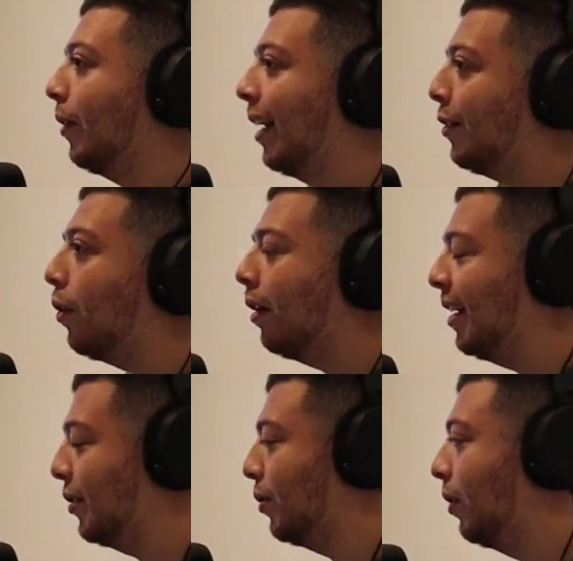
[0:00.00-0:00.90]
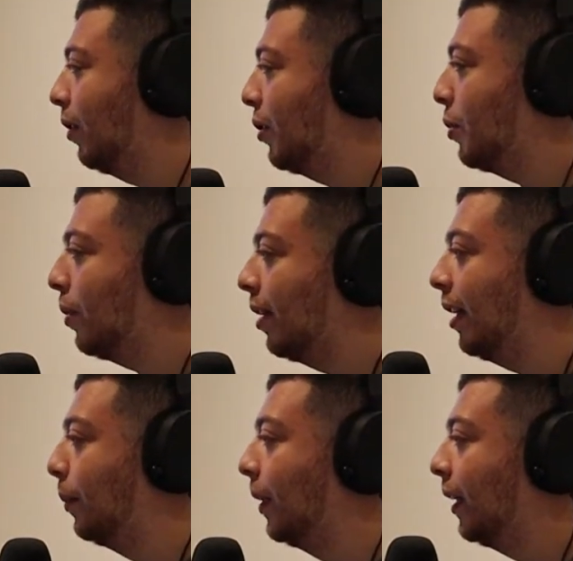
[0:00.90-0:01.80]
Like, it's not the sort of
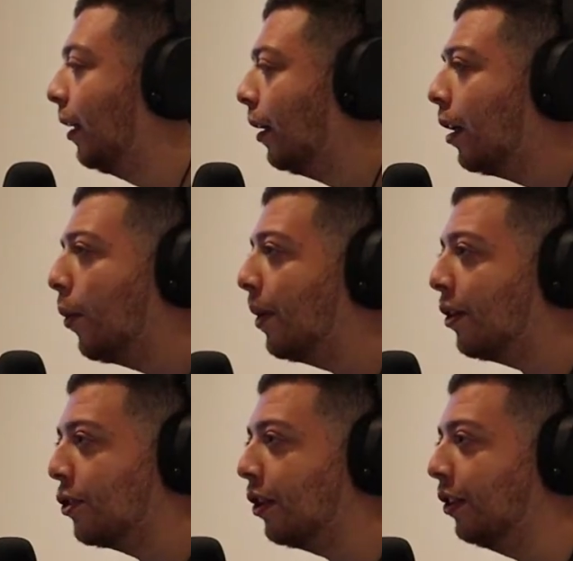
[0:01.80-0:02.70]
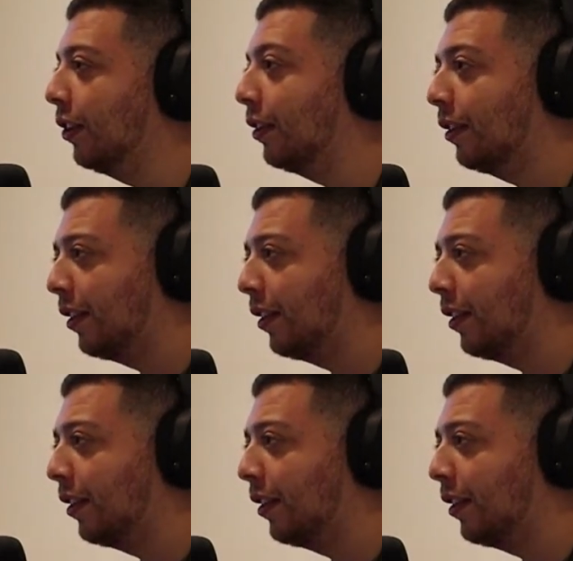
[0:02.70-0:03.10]
thing where, when I was younger,